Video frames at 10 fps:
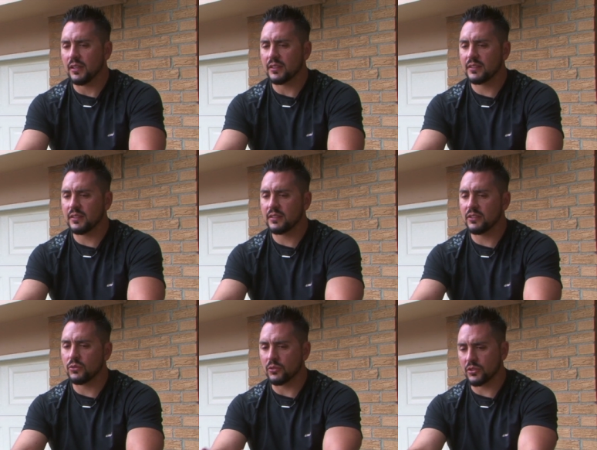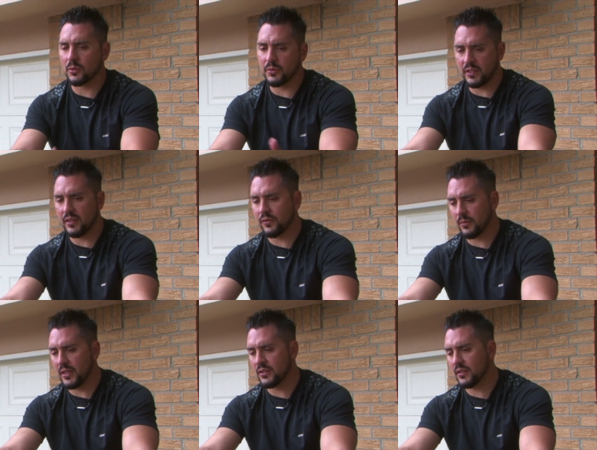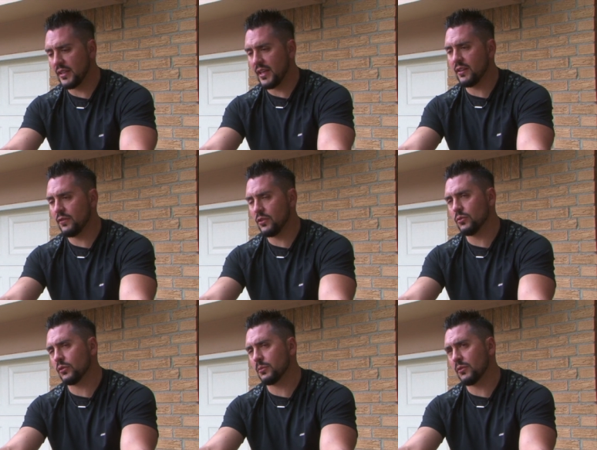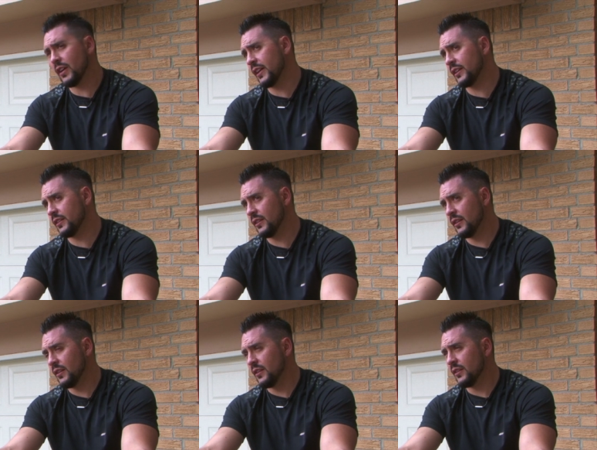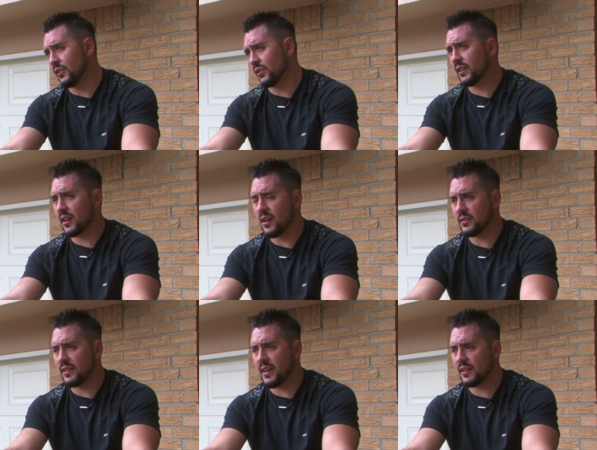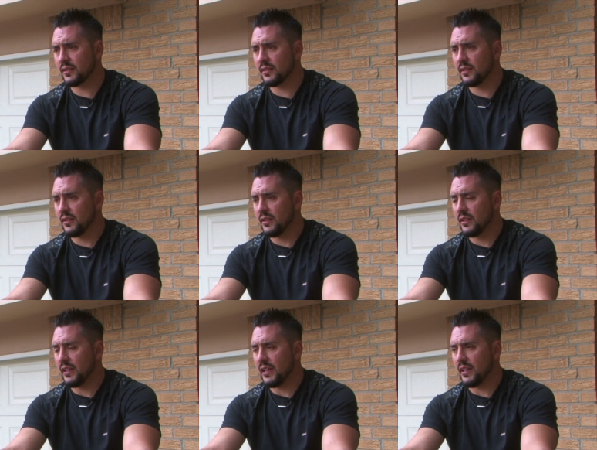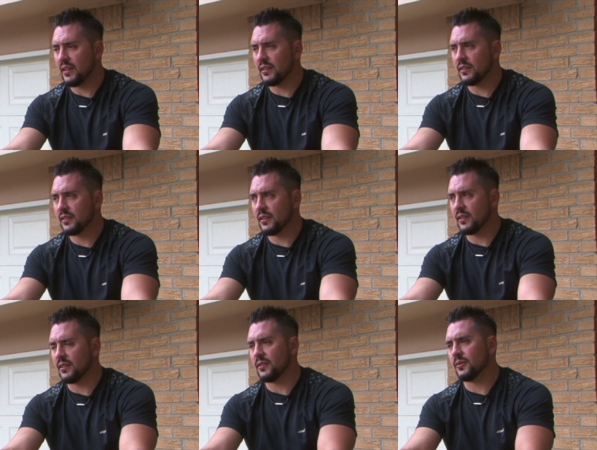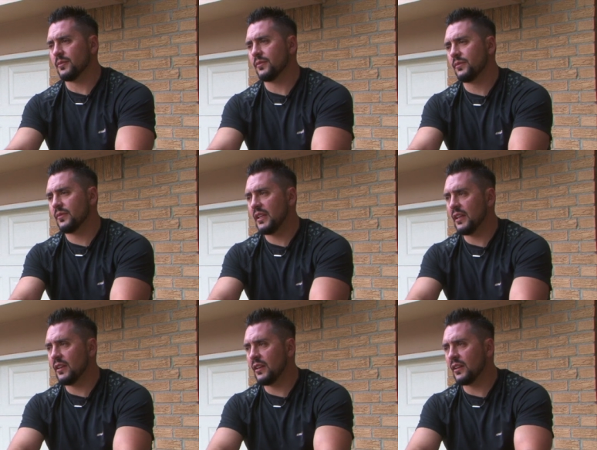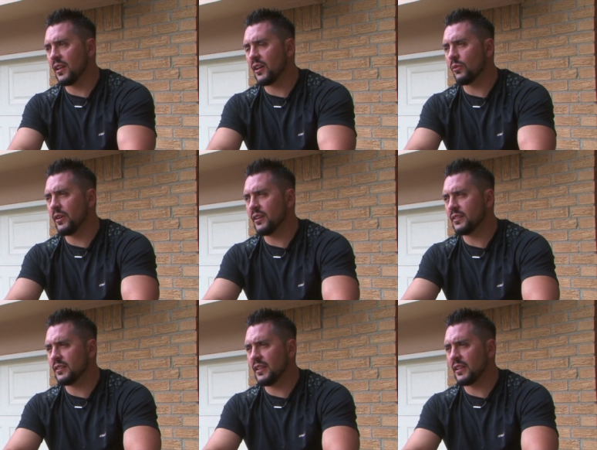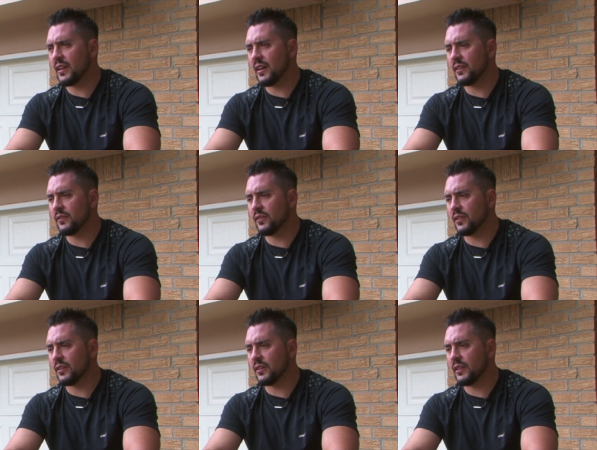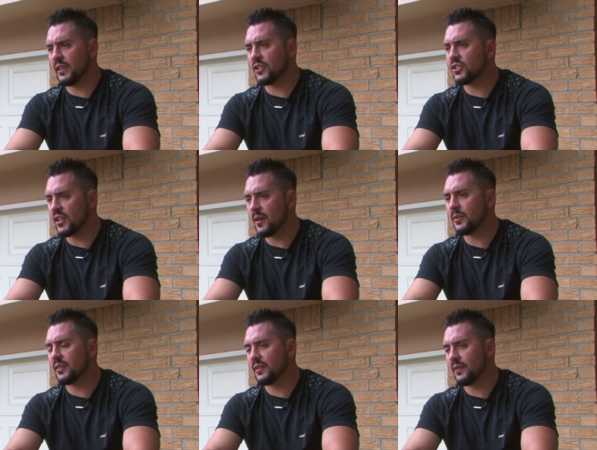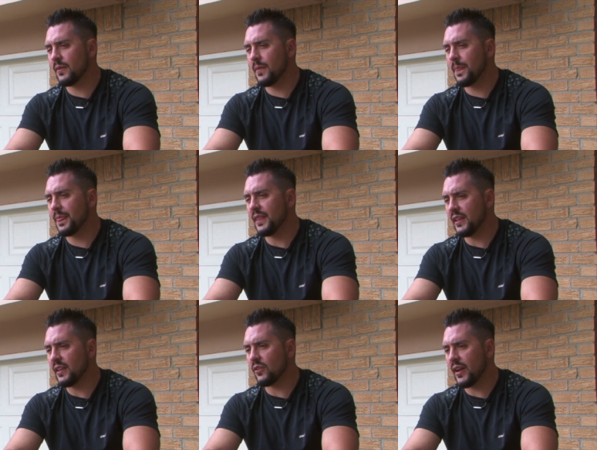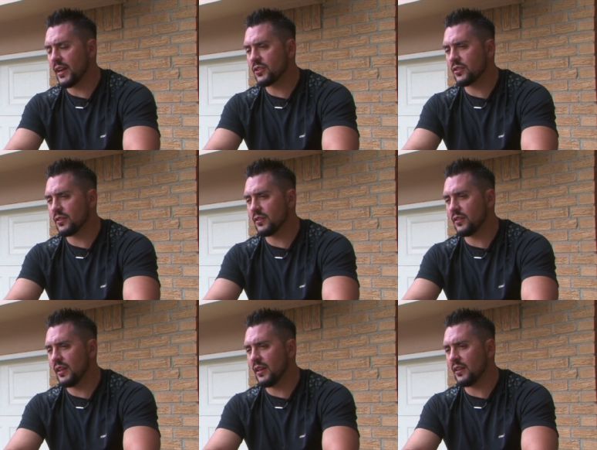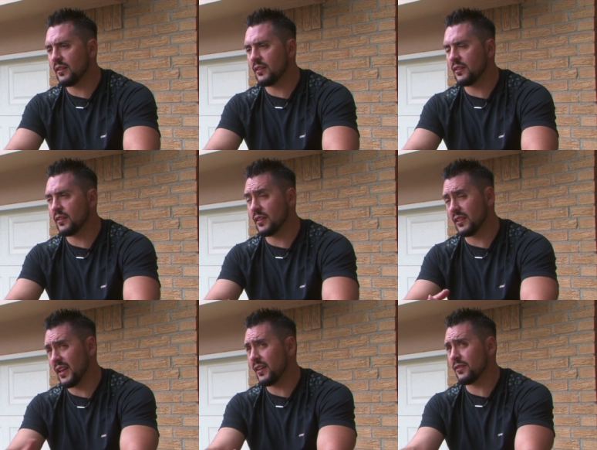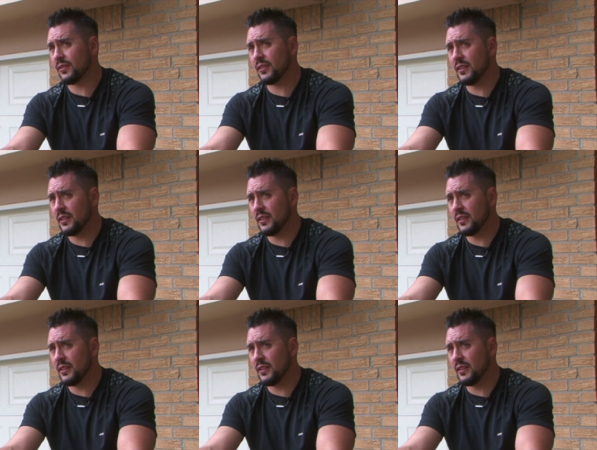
citizen to interpret the information that individual was providing during the contact. And in a lot of ways, it kind of it shaped the interaction and the life